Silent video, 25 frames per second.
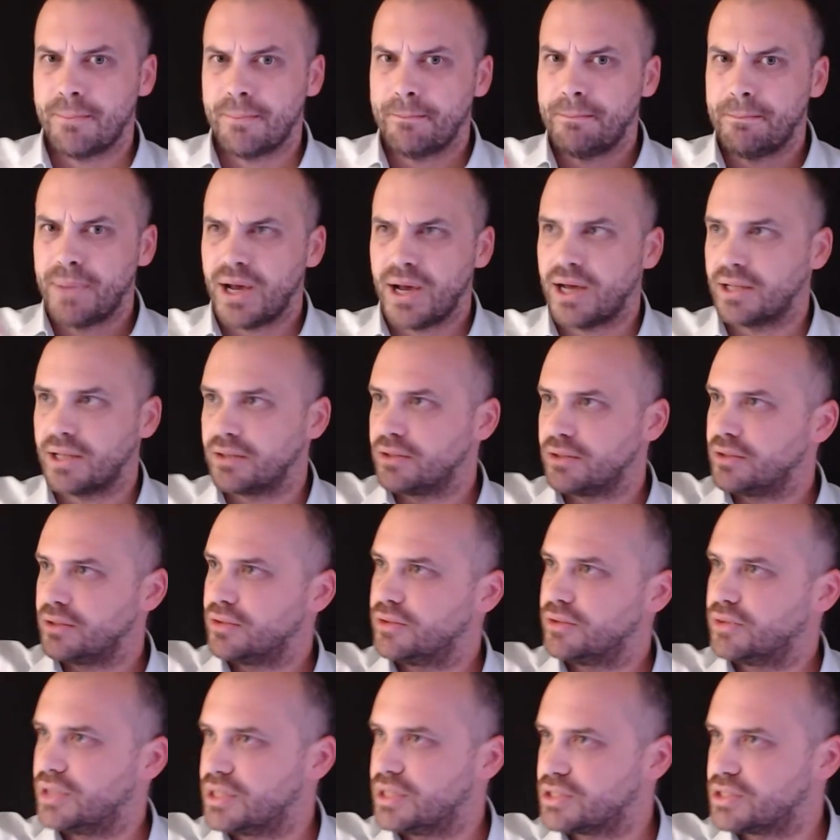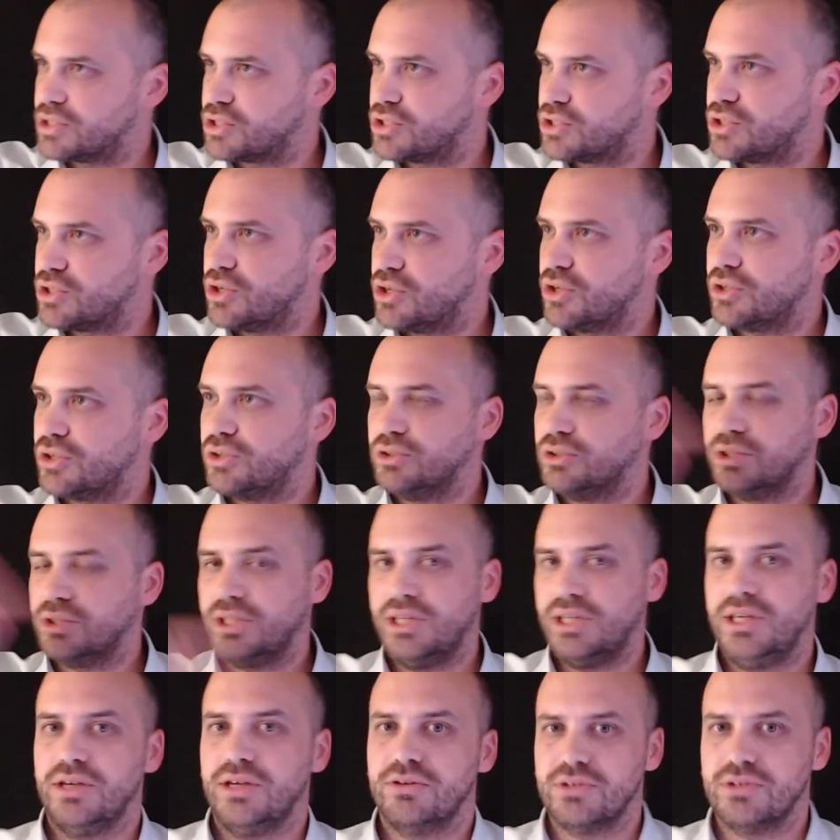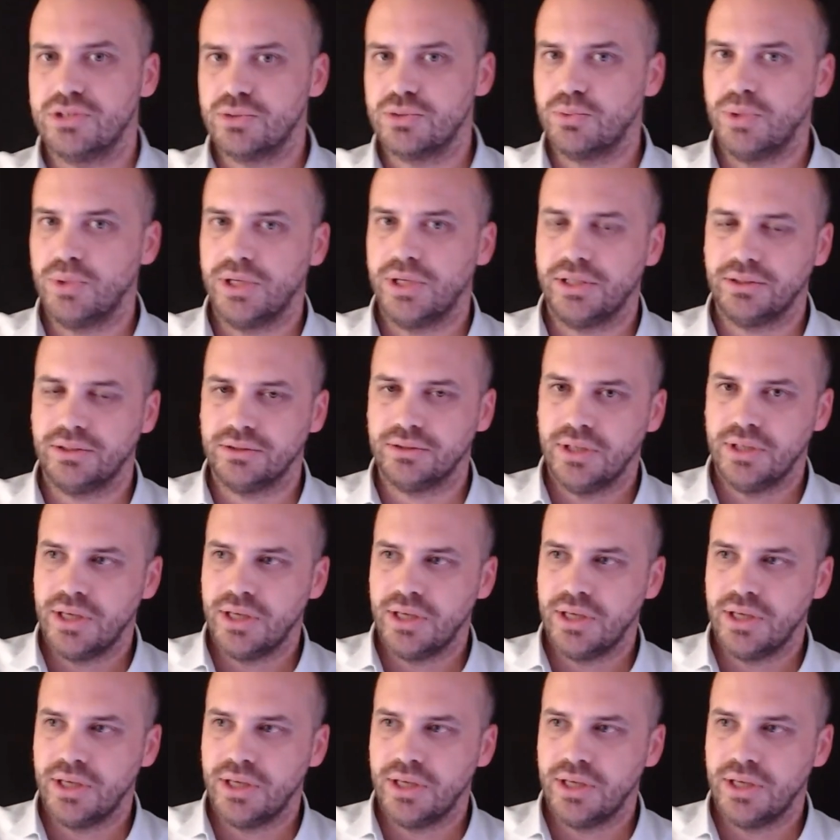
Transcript: But there's a circle here as well.